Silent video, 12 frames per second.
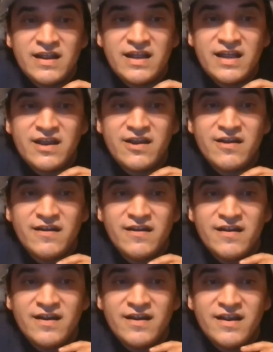Here.
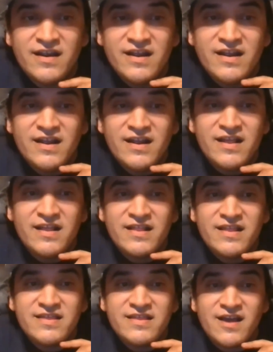
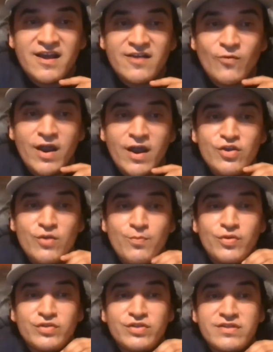These are where you
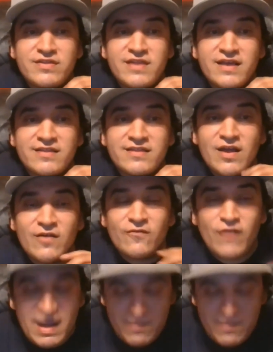put the sticks. Right